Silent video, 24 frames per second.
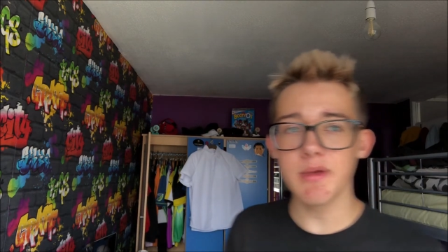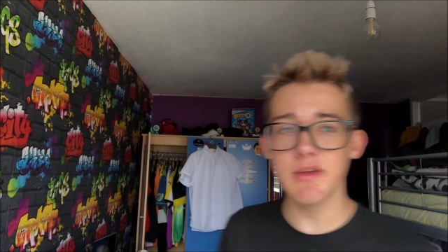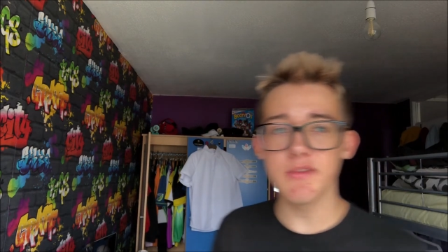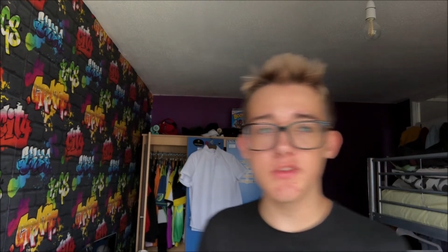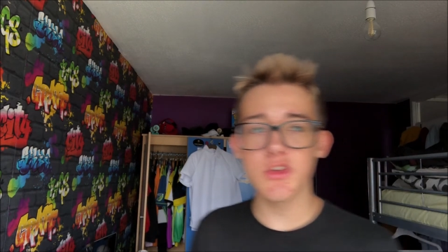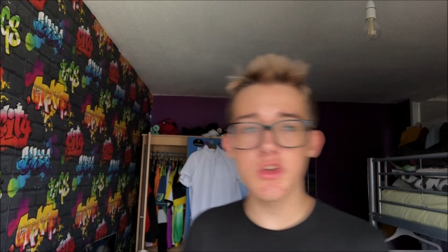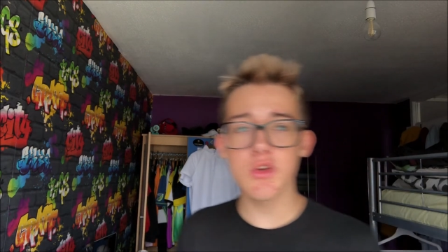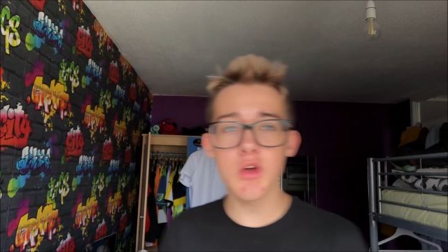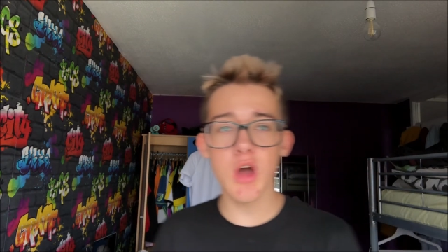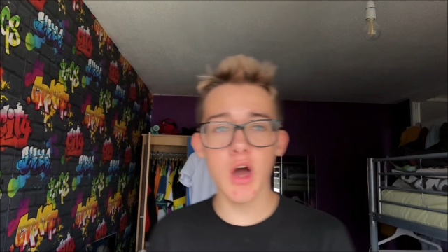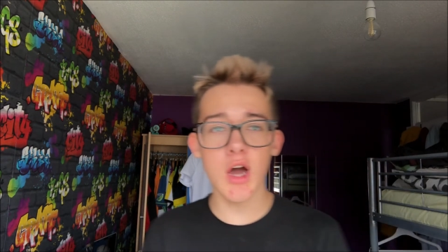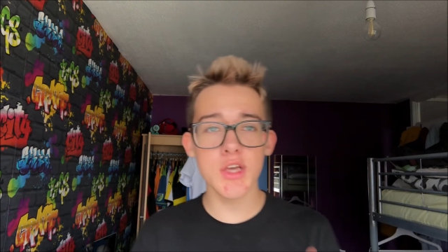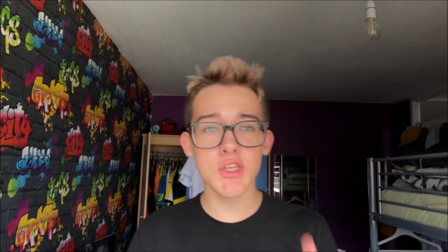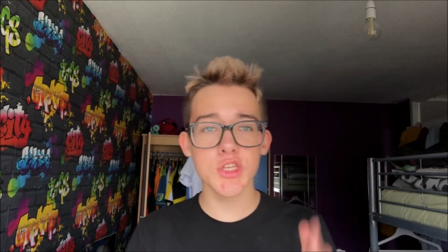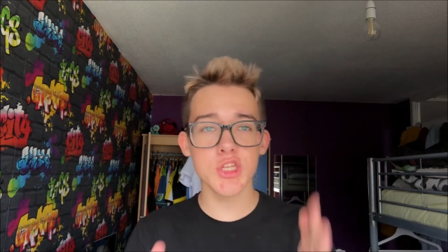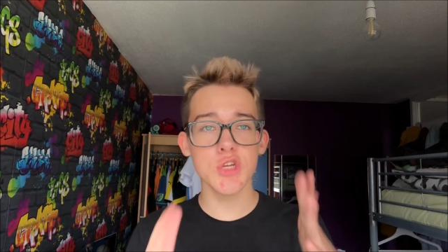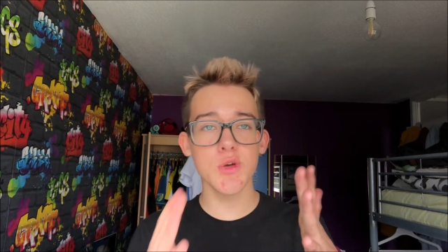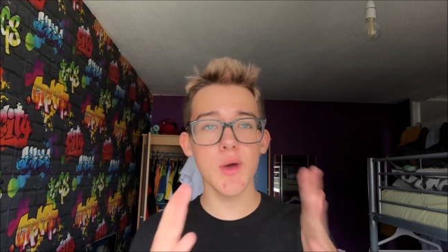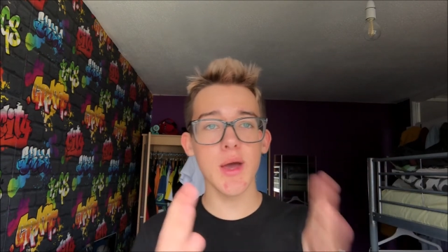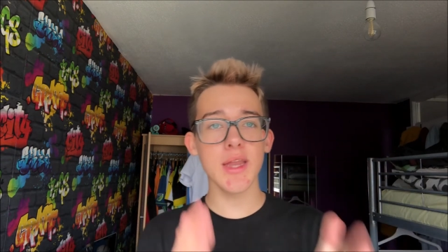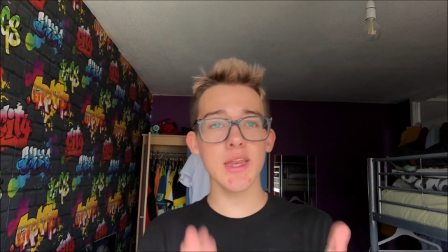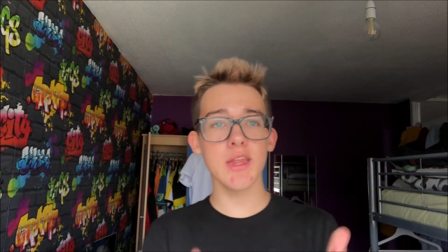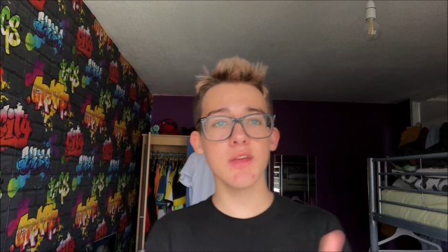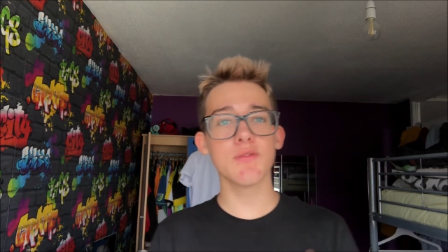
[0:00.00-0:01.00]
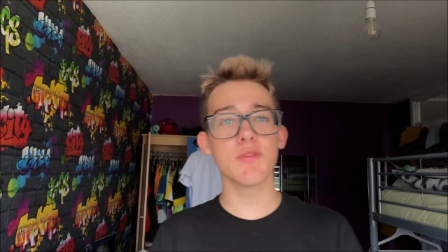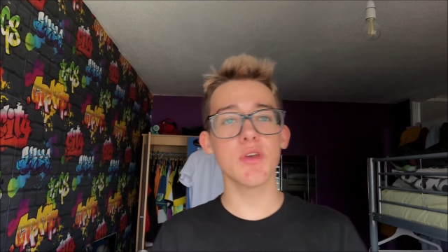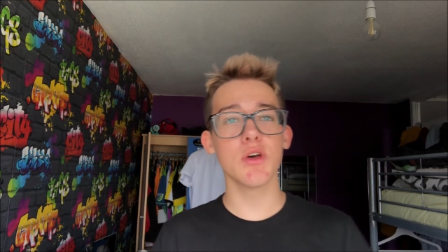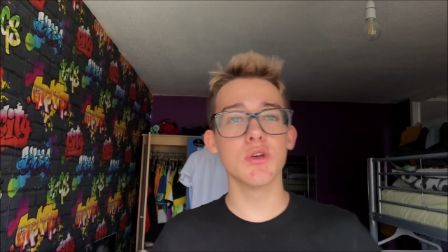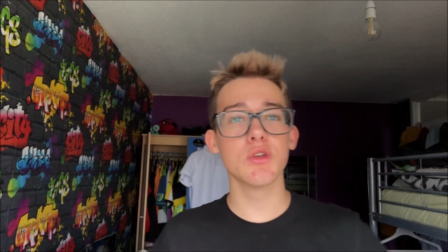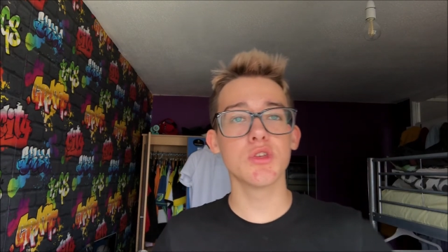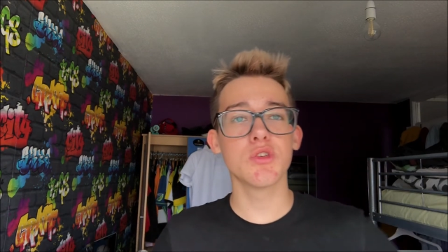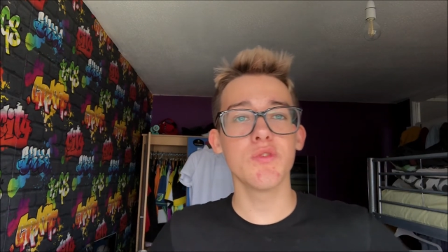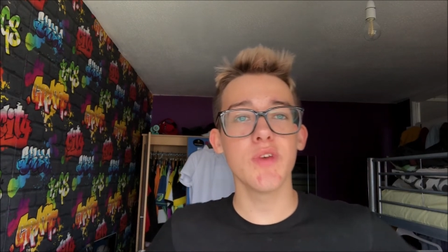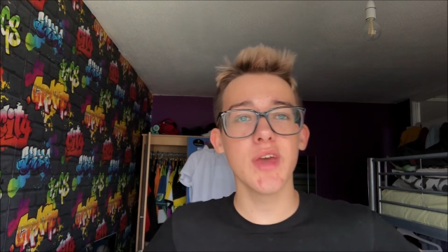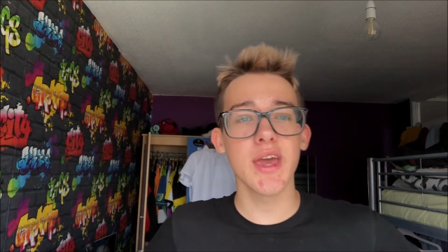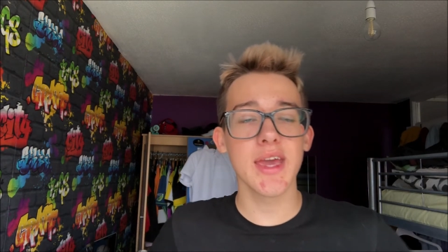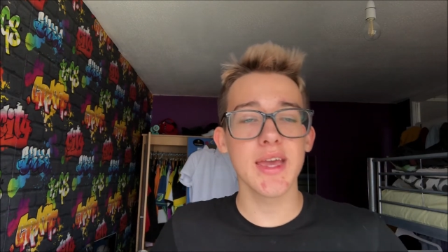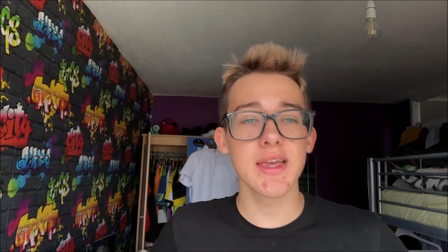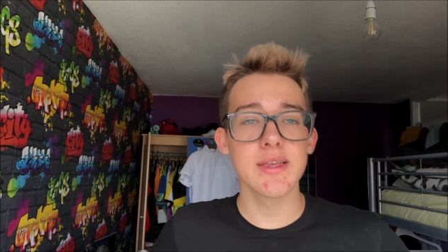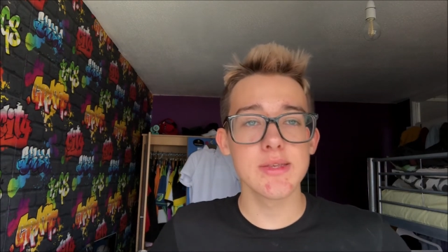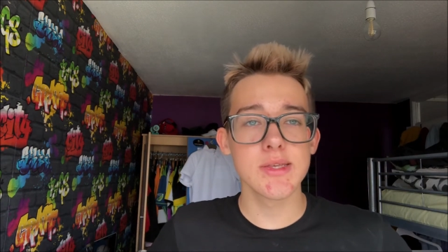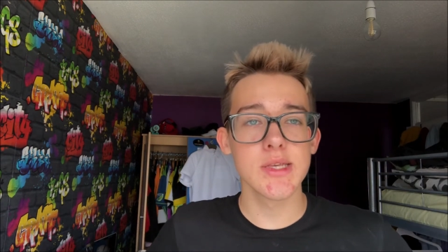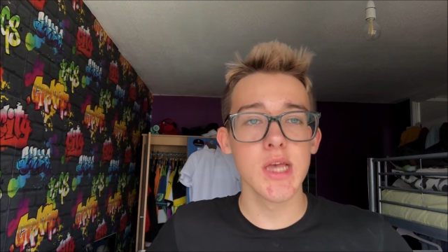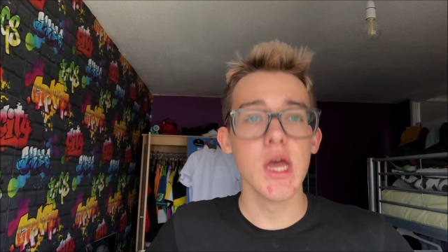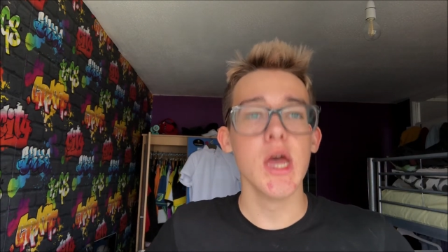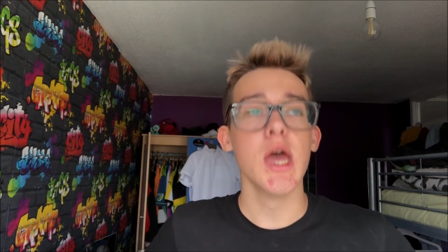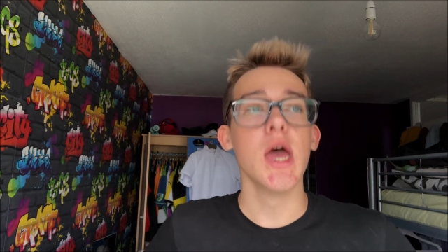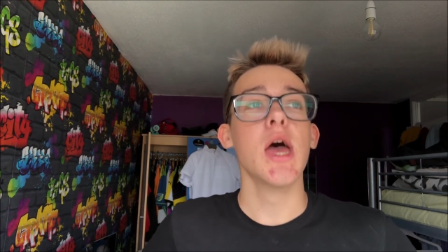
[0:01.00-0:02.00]
If you guys do any of those
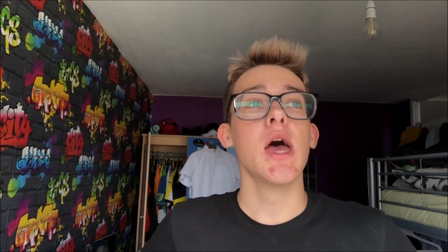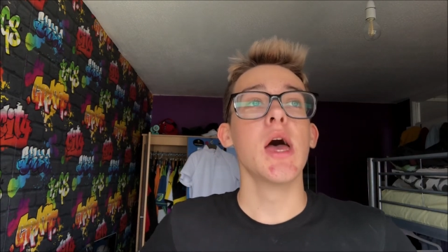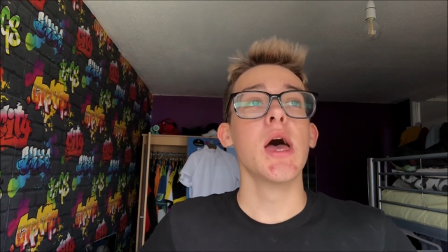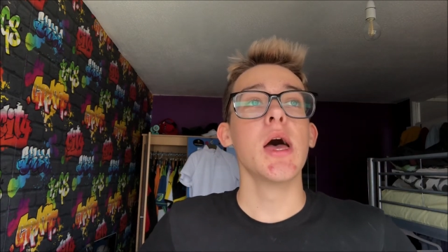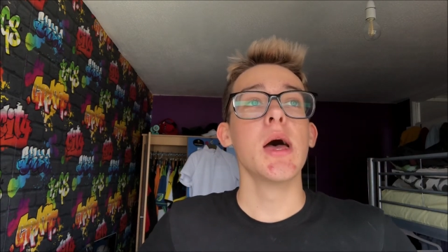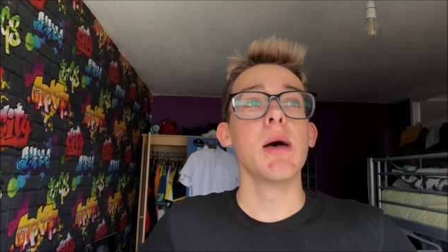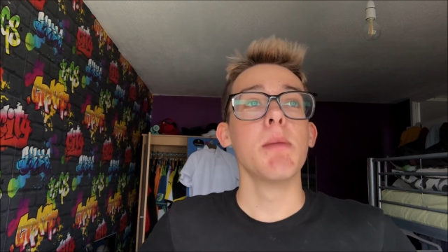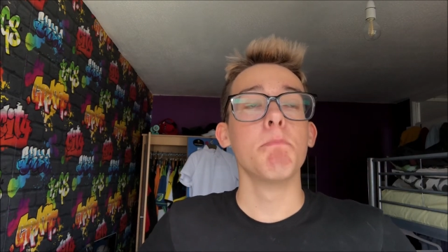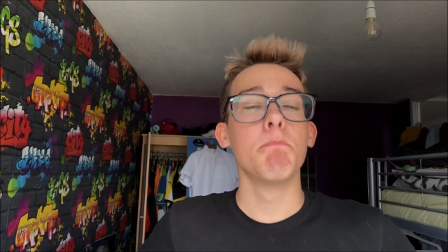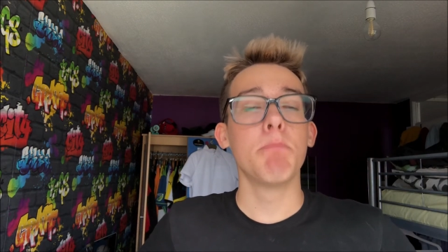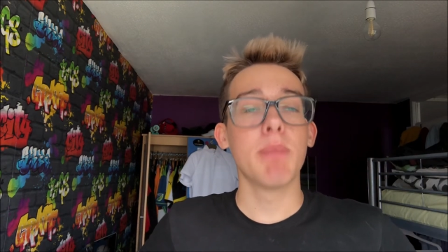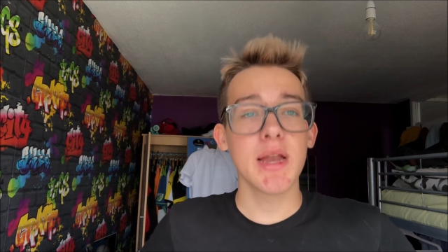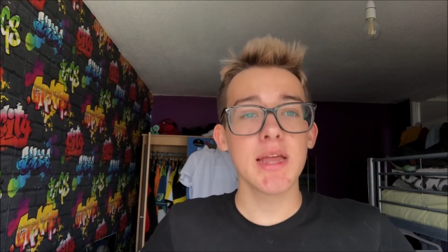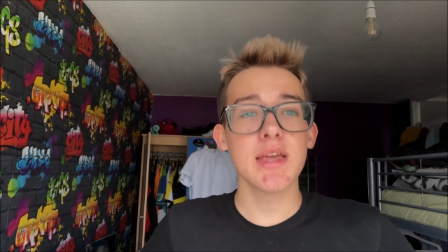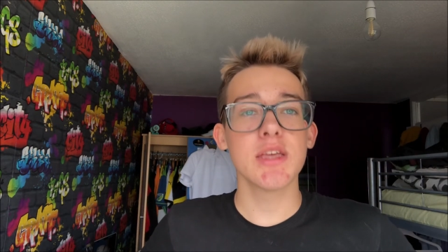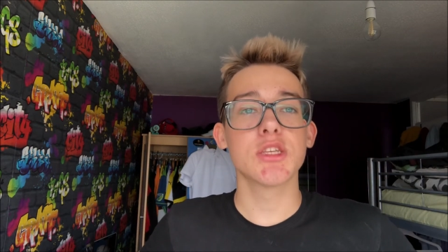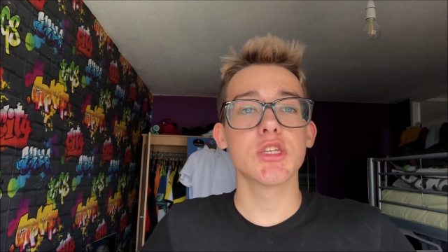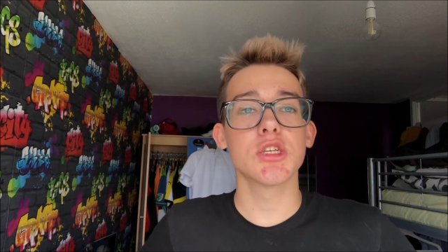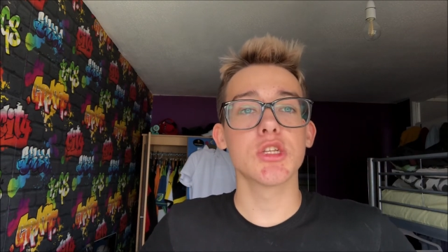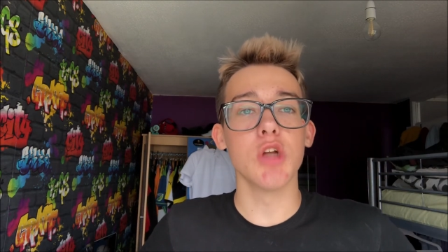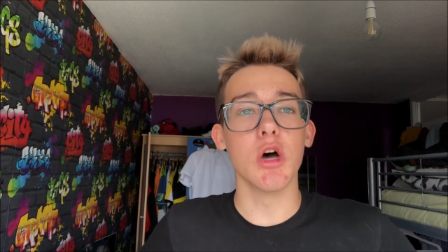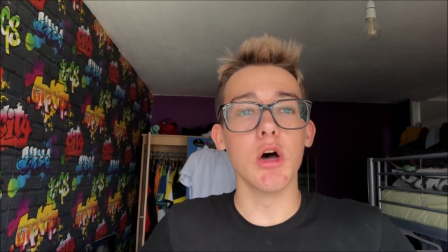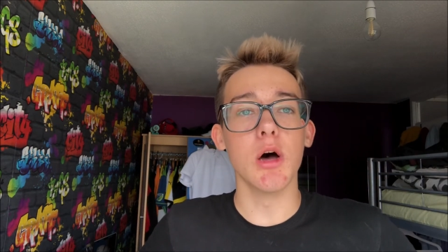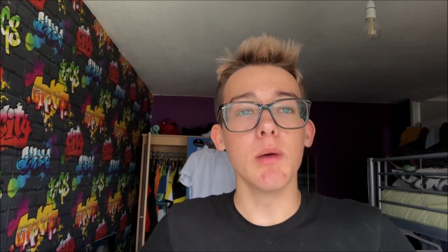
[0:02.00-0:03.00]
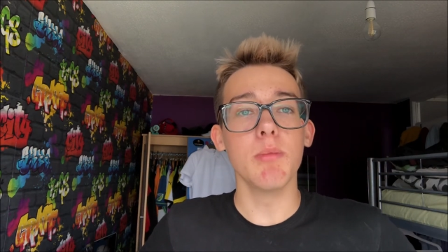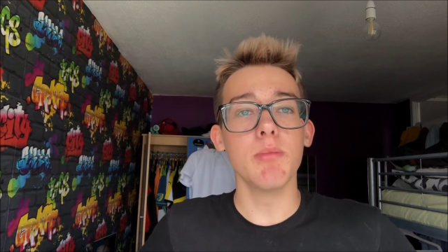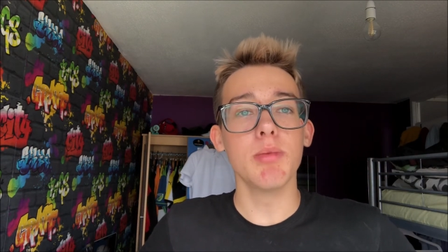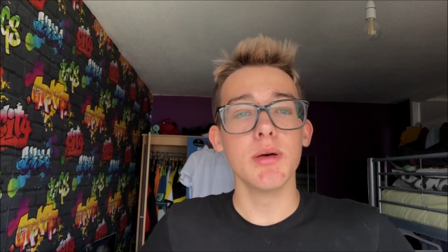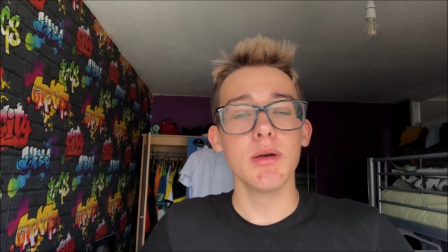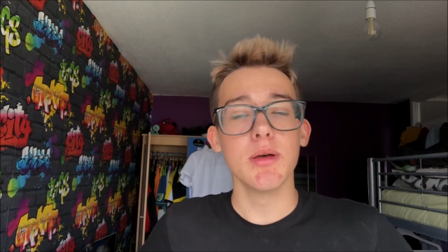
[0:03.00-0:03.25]
things, please stop.